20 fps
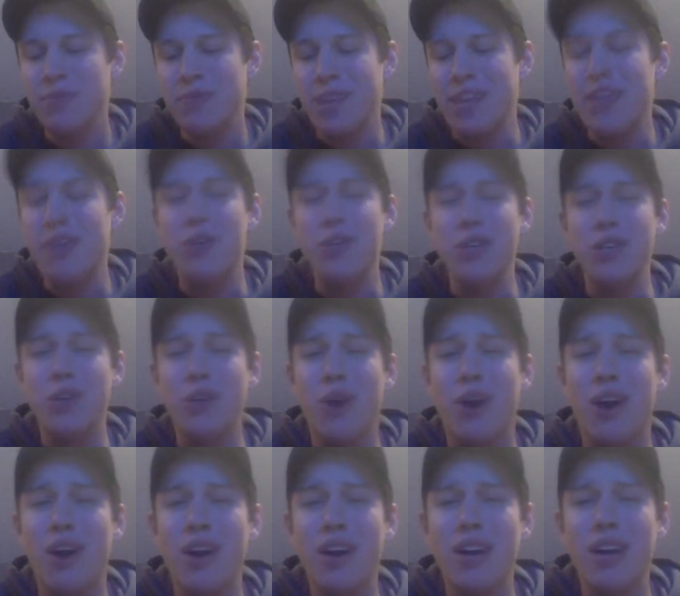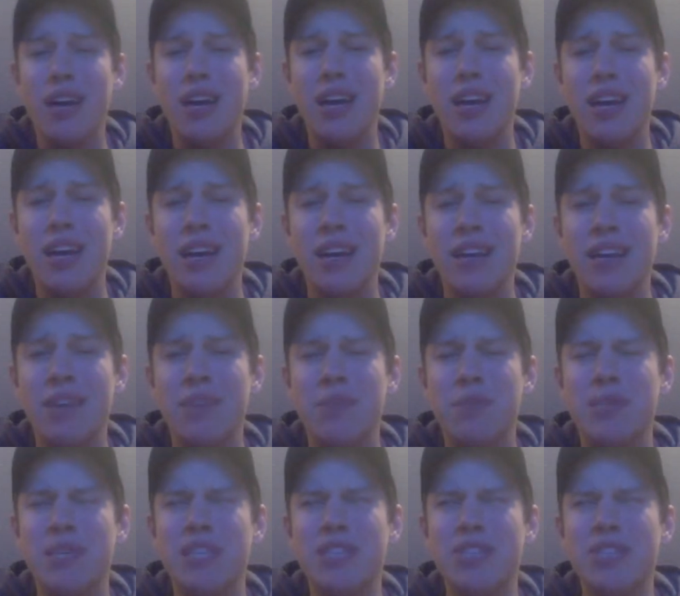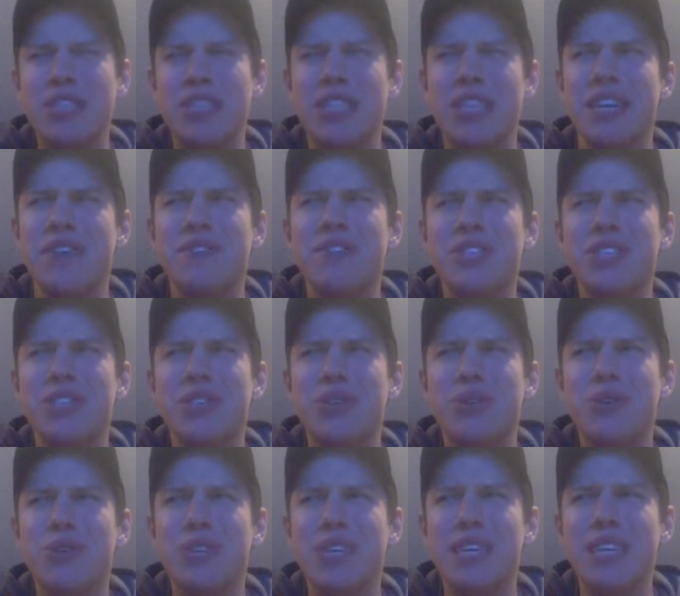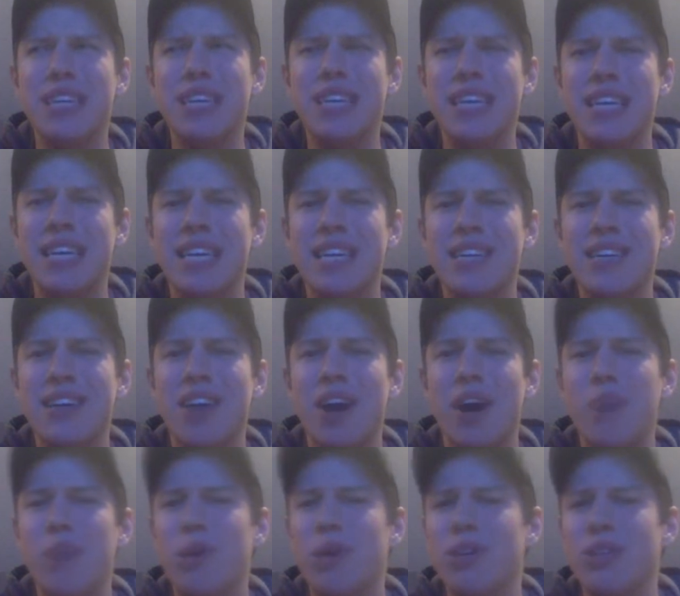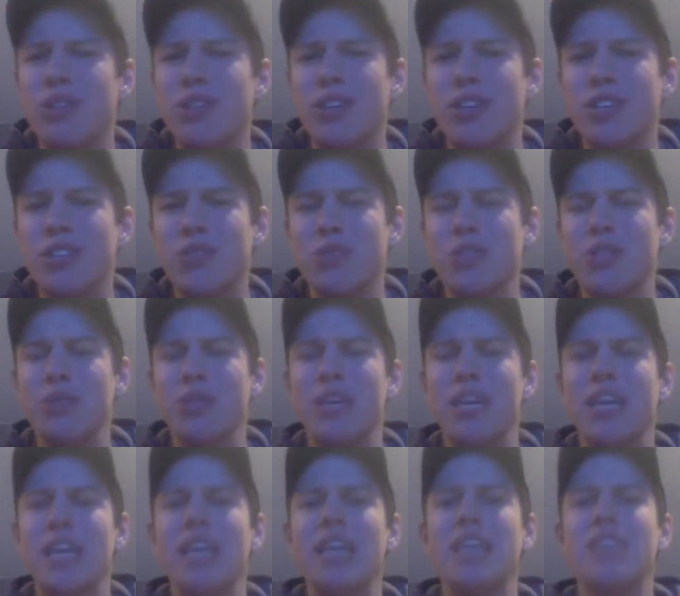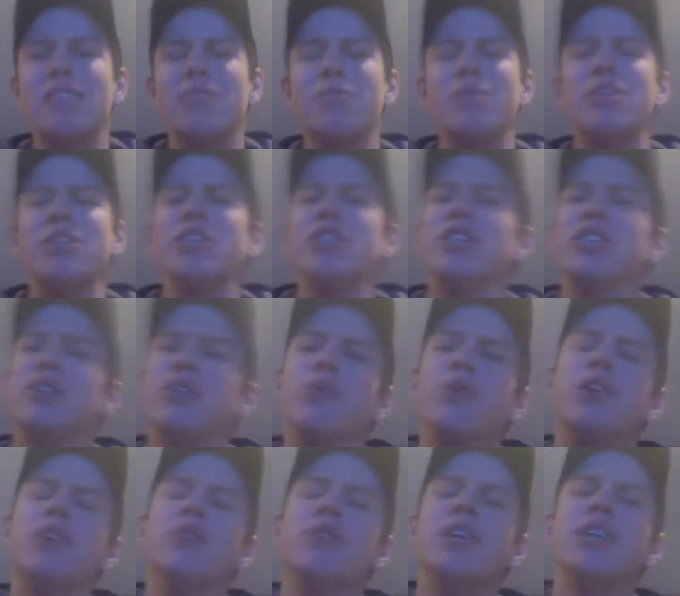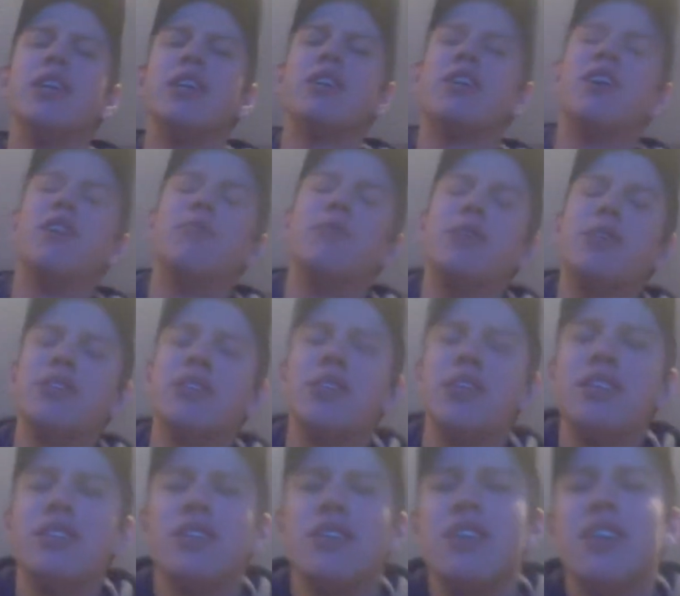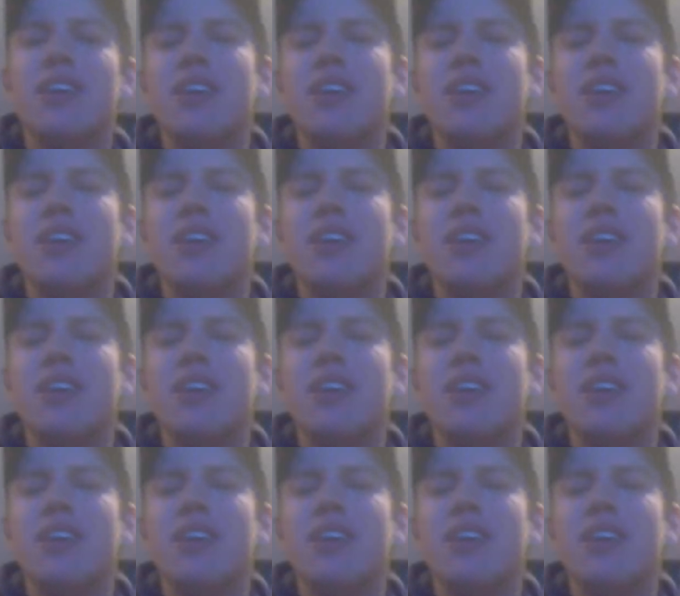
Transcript: I know you are, and it potentially saved you in Comp All Stars when you did it, because I'm pretty sure you're the one who did it in Comp All Stars.